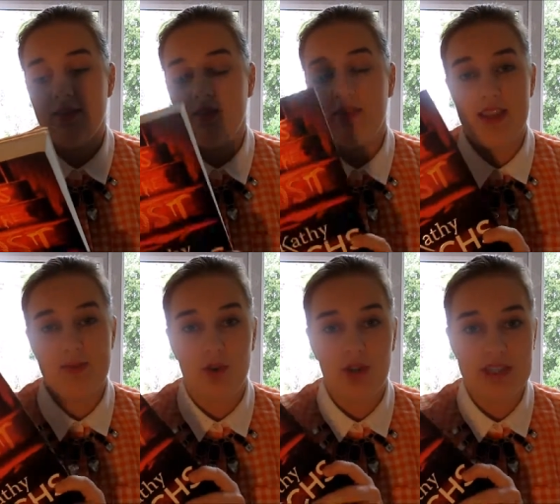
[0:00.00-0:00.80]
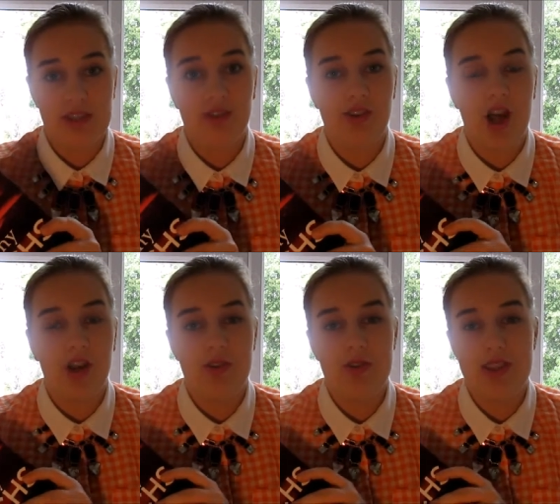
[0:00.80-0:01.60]
this book still
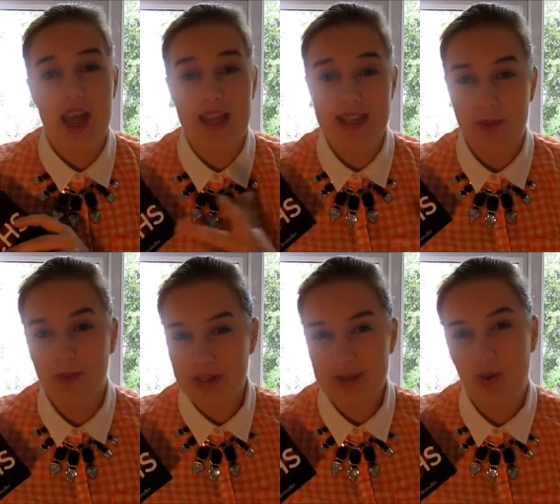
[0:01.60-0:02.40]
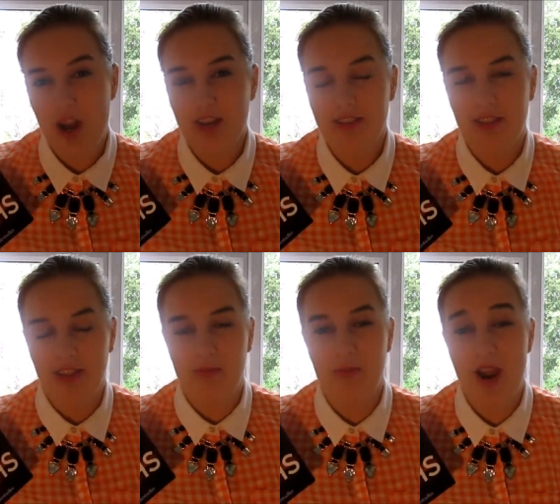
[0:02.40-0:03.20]
follows Temperance Brennan,
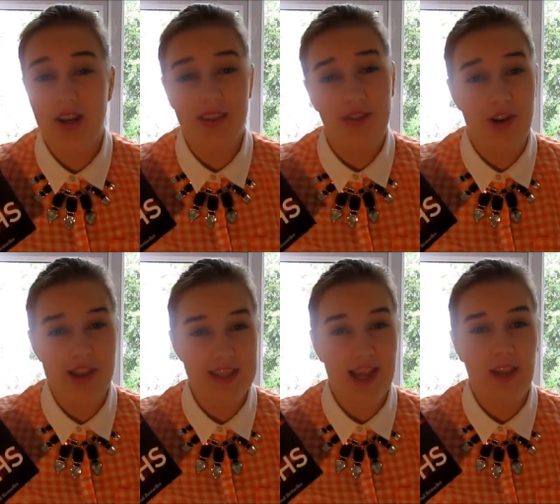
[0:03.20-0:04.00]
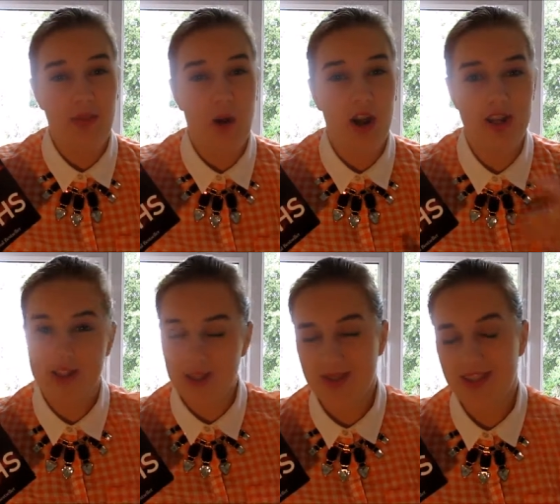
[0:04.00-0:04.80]
the forensic
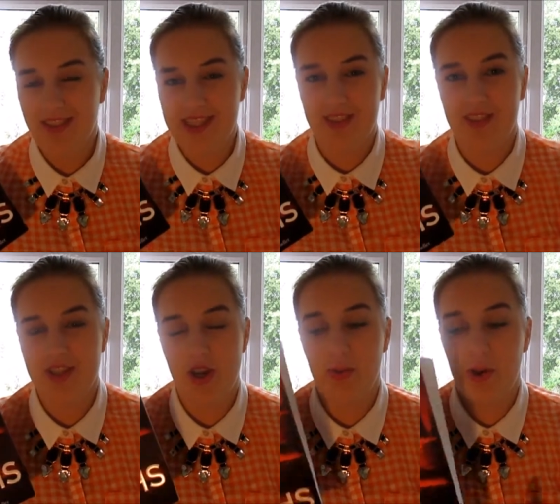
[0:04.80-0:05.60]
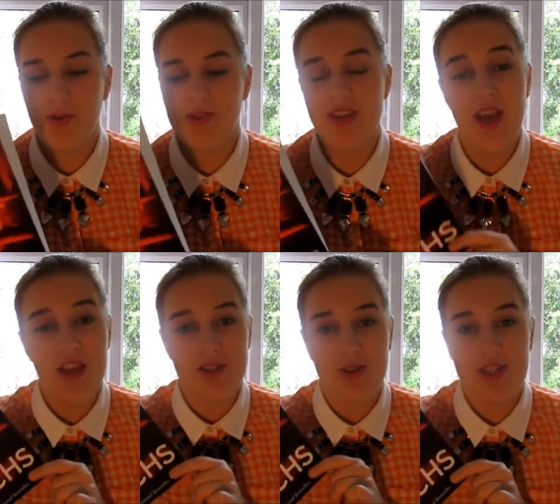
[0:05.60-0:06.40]
anthropologist who's in the TV show Bones.
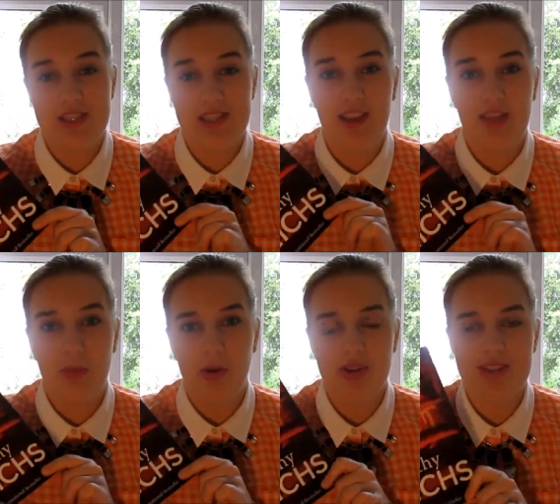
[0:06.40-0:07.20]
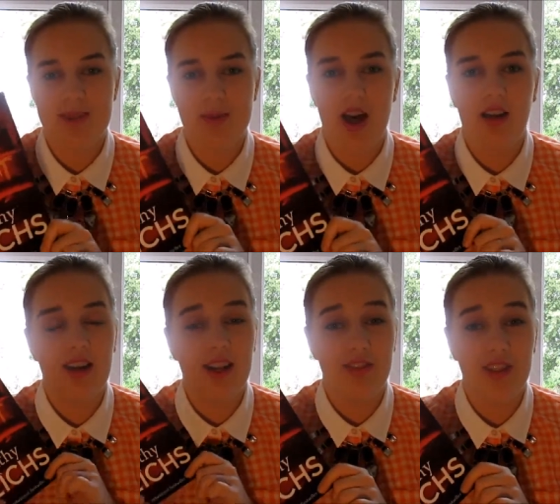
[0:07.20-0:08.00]
So she's still in the books as well,
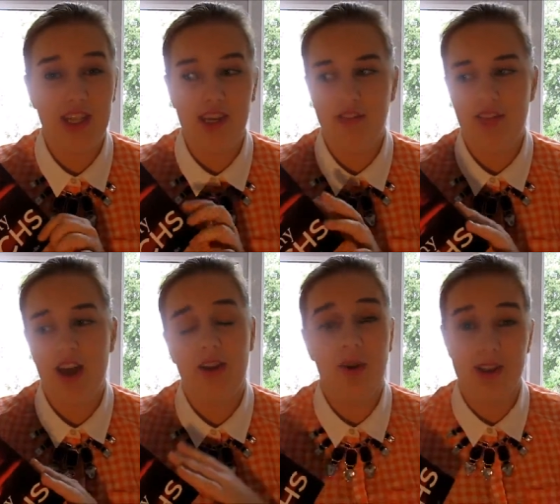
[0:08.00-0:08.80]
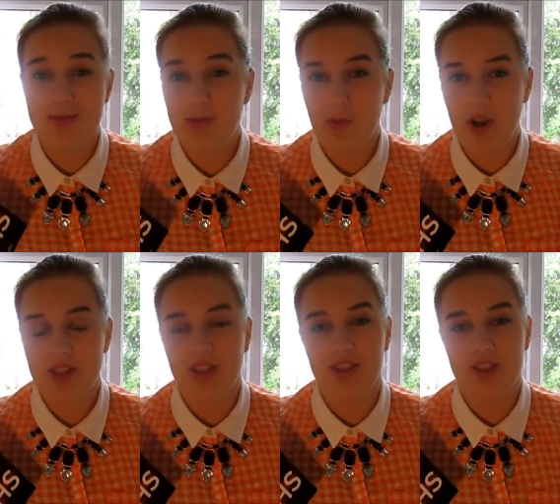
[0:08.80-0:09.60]
and I really love that. I've also been
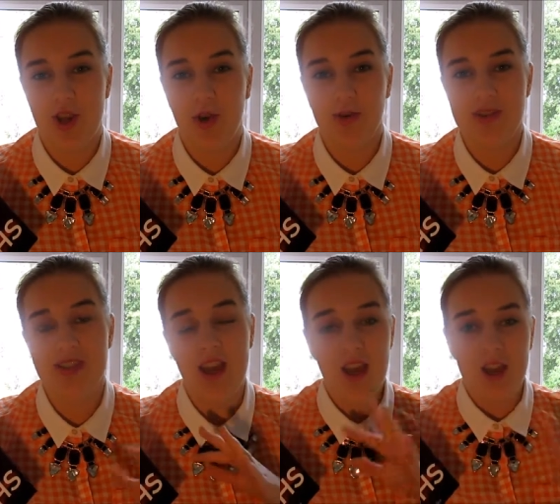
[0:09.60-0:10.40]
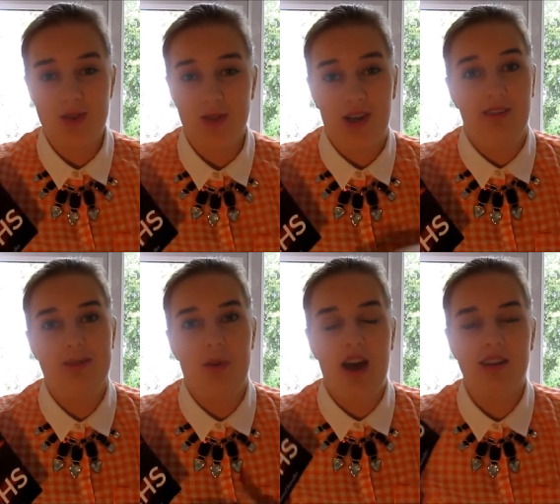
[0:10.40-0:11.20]
watching the shows sort of as
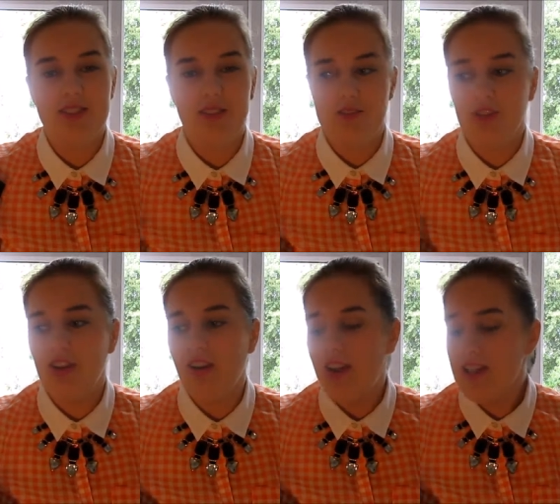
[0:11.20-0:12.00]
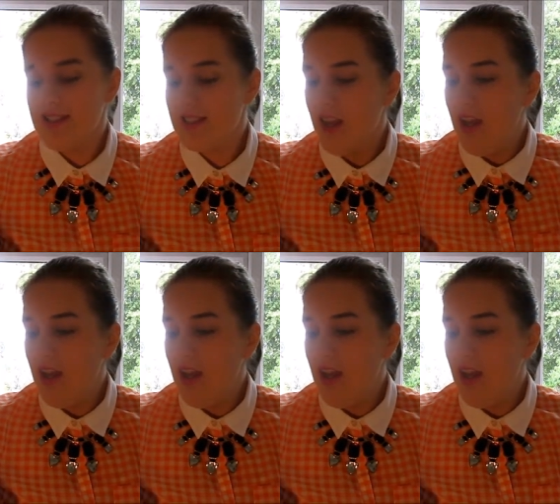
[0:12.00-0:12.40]
well, so it's really nice.